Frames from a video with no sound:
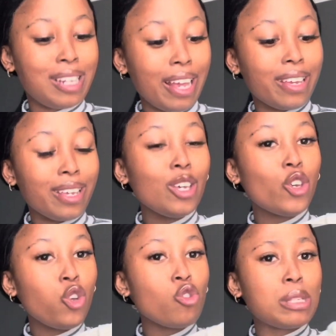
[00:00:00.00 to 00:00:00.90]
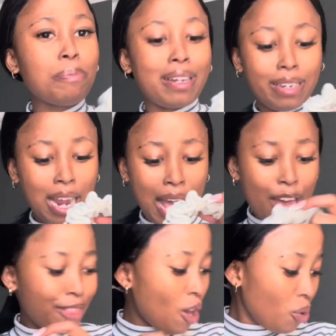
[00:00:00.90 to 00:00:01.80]
Like, it's cute, but
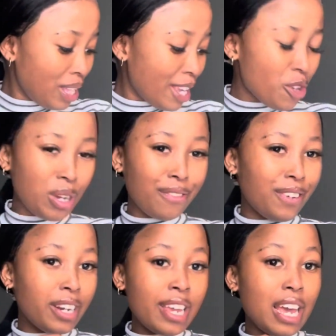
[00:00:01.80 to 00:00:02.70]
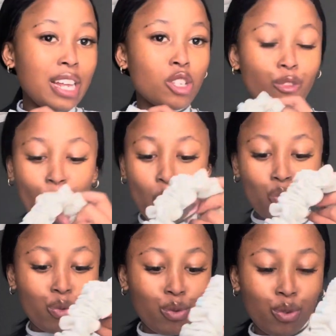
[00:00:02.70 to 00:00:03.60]
the only thing you can fit in here is a phone.